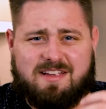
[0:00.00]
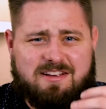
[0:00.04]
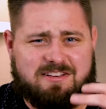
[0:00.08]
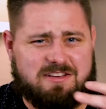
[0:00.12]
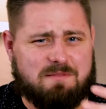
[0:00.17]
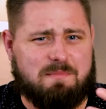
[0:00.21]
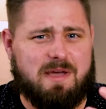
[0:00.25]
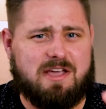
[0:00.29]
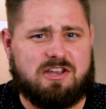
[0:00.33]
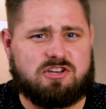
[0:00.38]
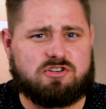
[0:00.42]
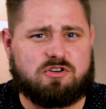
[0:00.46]

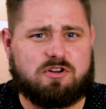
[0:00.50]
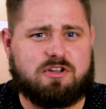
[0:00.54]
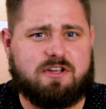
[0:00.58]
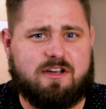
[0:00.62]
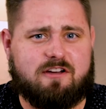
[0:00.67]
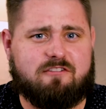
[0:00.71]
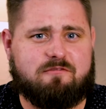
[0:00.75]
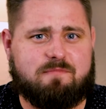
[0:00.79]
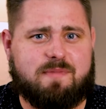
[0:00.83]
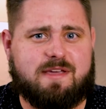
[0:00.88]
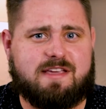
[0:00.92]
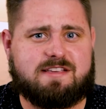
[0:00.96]
to make sure you
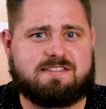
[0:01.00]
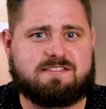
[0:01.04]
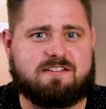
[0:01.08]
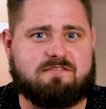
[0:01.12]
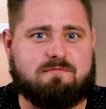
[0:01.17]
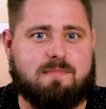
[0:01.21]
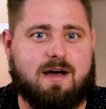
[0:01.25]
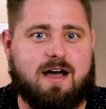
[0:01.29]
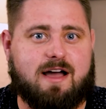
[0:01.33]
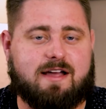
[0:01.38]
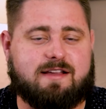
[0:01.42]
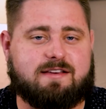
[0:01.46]
have peace of
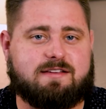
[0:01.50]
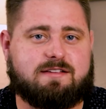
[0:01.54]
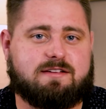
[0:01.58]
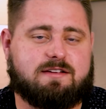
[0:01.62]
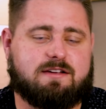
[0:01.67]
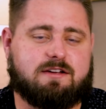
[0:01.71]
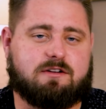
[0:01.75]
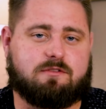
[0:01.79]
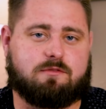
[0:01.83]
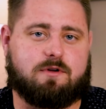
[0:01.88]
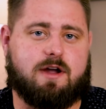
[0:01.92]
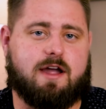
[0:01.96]
mind,
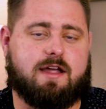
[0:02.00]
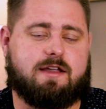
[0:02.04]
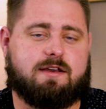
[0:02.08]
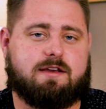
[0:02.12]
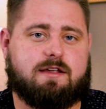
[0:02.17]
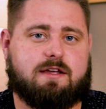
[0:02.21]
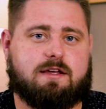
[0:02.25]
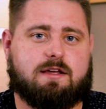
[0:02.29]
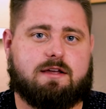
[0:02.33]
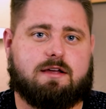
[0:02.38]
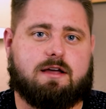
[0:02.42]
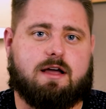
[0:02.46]
right?
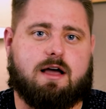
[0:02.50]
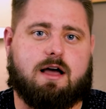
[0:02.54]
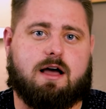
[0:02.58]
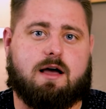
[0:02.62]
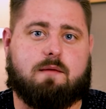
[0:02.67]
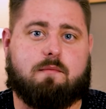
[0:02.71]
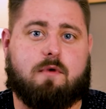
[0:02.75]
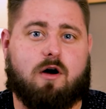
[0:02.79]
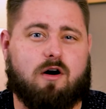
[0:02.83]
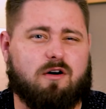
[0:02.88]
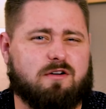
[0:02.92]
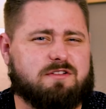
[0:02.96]

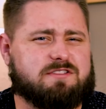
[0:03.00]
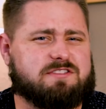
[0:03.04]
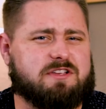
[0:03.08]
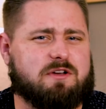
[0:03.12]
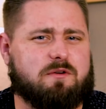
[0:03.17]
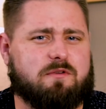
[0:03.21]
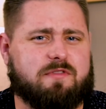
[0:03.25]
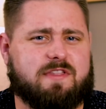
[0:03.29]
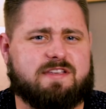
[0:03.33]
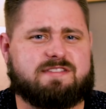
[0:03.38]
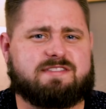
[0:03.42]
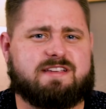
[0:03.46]

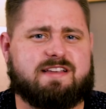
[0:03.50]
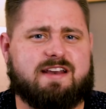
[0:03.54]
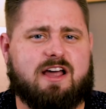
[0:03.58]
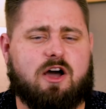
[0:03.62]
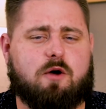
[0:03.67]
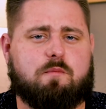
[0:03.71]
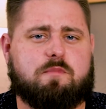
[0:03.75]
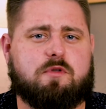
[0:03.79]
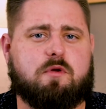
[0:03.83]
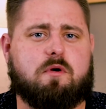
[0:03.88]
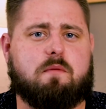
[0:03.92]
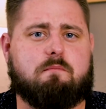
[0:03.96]
Also, this can
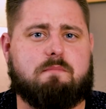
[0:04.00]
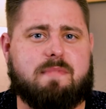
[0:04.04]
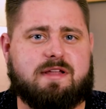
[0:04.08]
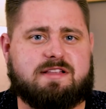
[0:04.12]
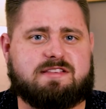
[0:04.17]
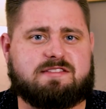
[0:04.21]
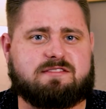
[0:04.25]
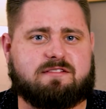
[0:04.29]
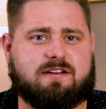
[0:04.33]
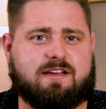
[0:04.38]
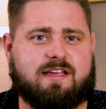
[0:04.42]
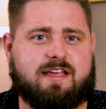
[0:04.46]
help you
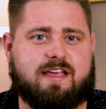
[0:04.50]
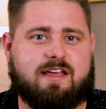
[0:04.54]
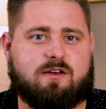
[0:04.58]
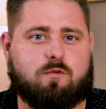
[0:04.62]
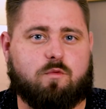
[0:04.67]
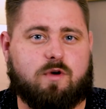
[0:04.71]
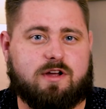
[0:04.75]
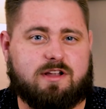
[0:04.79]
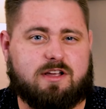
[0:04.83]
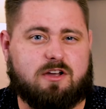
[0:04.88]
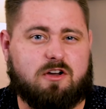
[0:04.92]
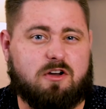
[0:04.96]
immensely in
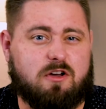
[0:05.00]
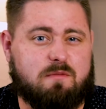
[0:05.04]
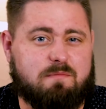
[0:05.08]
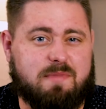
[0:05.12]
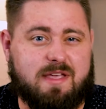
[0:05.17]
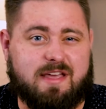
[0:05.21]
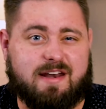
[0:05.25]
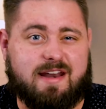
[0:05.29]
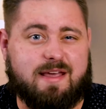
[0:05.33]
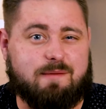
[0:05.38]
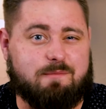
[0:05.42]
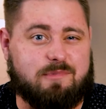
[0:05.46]
what could
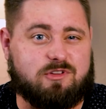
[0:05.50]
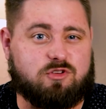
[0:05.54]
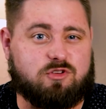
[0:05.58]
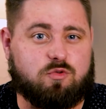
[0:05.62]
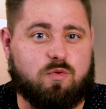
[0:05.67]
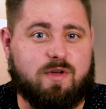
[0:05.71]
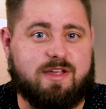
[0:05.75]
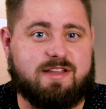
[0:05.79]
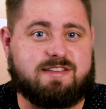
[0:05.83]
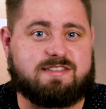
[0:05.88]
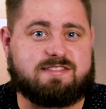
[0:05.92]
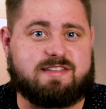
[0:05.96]
be an
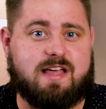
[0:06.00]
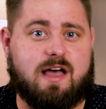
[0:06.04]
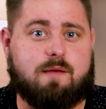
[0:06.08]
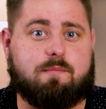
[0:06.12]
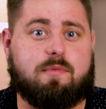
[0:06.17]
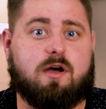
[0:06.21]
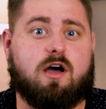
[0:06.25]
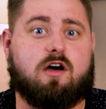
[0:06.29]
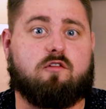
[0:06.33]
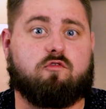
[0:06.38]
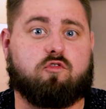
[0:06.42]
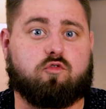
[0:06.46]
in-between step
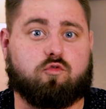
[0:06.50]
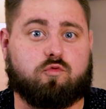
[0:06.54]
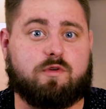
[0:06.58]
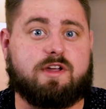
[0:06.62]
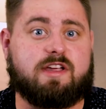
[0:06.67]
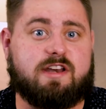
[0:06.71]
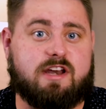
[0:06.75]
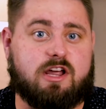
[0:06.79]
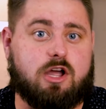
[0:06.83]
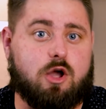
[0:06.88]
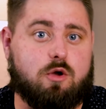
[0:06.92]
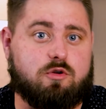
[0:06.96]
of
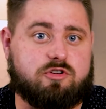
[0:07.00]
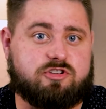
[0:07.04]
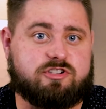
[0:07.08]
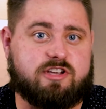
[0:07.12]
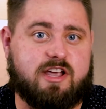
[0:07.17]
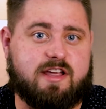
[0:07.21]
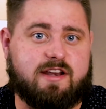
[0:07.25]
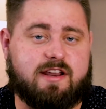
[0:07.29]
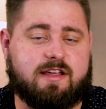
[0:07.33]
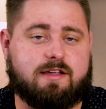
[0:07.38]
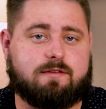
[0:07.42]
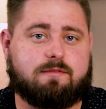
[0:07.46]

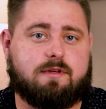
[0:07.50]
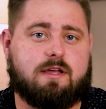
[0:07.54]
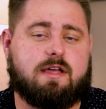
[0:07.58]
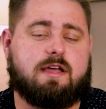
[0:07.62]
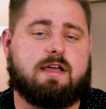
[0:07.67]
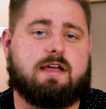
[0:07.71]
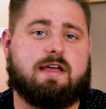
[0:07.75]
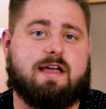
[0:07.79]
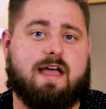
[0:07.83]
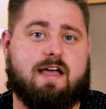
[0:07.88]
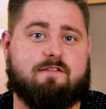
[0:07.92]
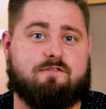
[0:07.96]
renegotiating.
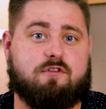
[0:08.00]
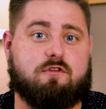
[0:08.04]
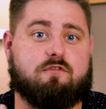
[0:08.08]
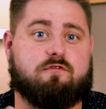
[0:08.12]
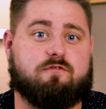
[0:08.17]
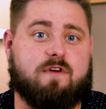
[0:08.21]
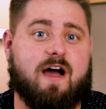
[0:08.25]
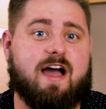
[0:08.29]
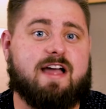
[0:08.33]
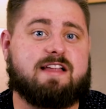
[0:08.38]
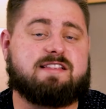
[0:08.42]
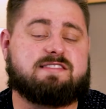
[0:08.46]
If you
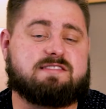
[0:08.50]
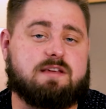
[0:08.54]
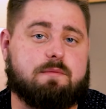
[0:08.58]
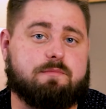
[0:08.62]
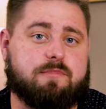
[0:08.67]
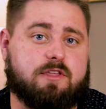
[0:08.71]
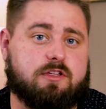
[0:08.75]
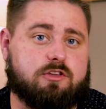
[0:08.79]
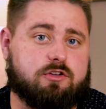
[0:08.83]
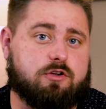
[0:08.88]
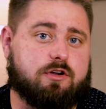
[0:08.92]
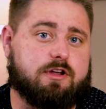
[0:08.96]
find
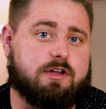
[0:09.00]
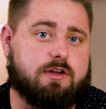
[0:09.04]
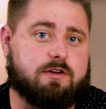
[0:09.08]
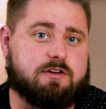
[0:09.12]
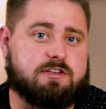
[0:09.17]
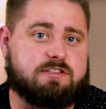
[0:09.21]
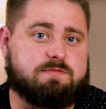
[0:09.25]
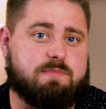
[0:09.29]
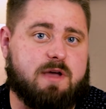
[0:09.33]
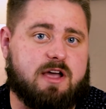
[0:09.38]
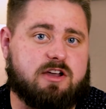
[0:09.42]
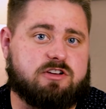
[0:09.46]
something during your
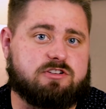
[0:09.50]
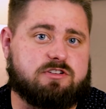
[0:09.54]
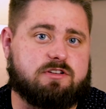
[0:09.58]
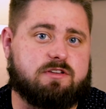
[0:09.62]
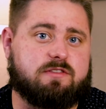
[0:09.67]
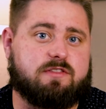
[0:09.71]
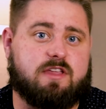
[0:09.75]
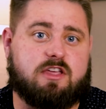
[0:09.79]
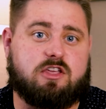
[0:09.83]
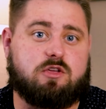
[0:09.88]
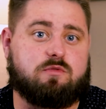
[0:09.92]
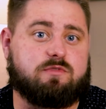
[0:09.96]

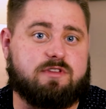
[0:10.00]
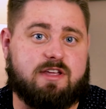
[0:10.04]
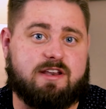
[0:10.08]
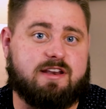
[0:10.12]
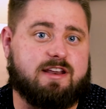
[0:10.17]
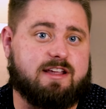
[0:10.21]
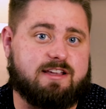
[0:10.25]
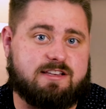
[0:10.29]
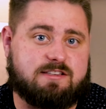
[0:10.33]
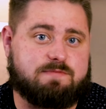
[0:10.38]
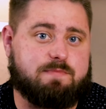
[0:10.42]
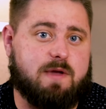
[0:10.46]
inspection that you didn't
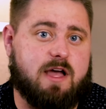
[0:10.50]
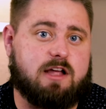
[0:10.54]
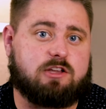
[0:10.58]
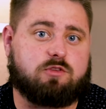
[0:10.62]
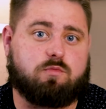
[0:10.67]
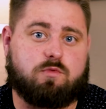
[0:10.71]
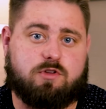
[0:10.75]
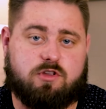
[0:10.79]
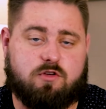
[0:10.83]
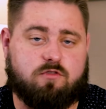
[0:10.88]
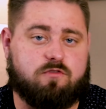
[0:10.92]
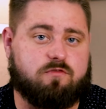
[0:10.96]
expect
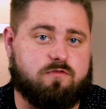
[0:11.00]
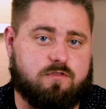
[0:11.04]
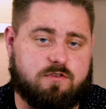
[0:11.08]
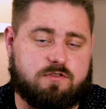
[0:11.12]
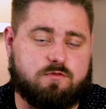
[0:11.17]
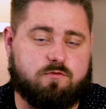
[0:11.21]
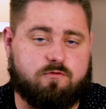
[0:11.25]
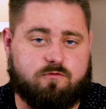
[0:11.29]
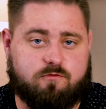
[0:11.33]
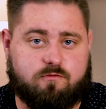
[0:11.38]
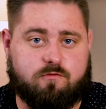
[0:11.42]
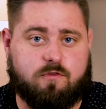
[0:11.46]
when you
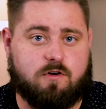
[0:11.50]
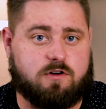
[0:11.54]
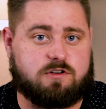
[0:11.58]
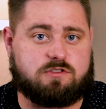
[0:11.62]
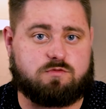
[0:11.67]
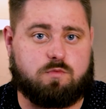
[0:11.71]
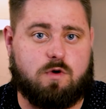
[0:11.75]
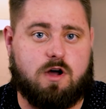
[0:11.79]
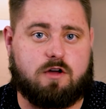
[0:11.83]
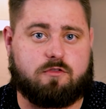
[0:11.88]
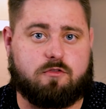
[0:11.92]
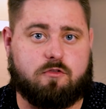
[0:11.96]
first
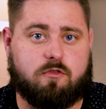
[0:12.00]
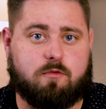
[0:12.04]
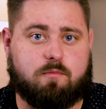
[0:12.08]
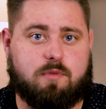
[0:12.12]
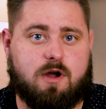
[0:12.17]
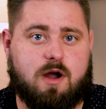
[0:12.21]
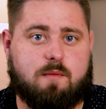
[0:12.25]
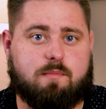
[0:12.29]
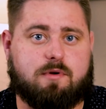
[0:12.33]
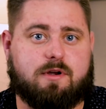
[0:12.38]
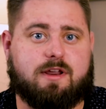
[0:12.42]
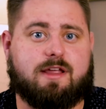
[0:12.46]
walked through the
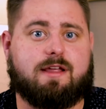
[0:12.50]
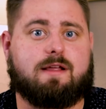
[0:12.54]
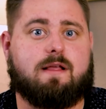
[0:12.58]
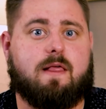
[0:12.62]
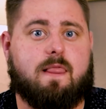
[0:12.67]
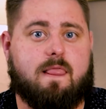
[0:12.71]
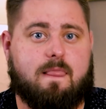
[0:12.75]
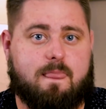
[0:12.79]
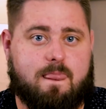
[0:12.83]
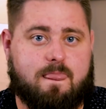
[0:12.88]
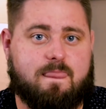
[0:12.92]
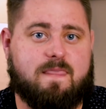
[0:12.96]
property,
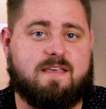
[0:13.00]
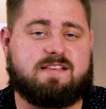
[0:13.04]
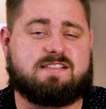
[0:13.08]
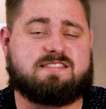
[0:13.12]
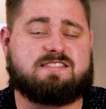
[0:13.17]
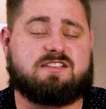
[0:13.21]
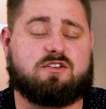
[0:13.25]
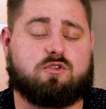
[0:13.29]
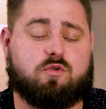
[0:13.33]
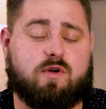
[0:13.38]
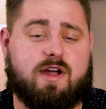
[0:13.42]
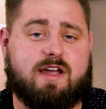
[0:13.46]
this is
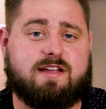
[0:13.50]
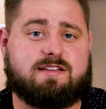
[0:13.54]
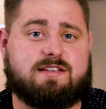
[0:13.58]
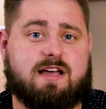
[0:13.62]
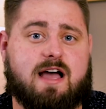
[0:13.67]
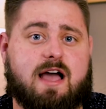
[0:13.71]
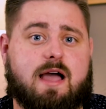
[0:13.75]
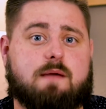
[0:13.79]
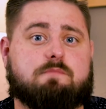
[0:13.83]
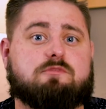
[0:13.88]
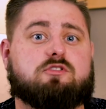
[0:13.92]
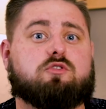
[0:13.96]
a great
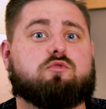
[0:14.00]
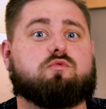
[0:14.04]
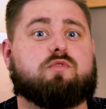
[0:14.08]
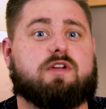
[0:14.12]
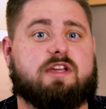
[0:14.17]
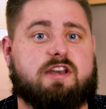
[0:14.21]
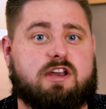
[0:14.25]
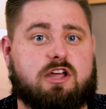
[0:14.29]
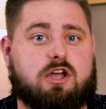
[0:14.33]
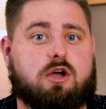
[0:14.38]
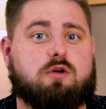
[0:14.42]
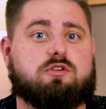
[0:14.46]
time to
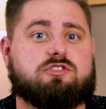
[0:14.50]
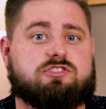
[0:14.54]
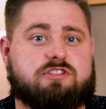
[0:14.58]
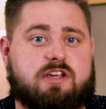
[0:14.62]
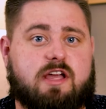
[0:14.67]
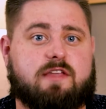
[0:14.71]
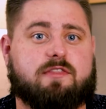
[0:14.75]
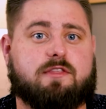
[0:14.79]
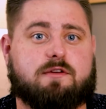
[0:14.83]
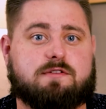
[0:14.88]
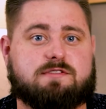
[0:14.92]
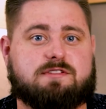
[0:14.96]

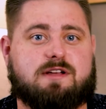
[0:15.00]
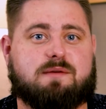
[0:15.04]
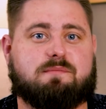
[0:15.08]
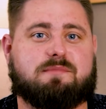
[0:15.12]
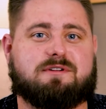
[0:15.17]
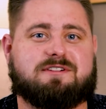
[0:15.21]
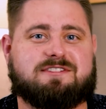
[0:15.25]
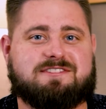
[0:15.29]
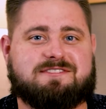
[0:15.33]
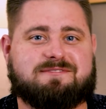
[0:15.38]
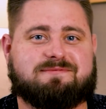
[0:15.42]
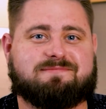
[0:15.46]
renegotiate those
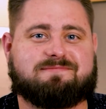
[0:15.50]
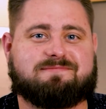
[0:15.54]
numbers.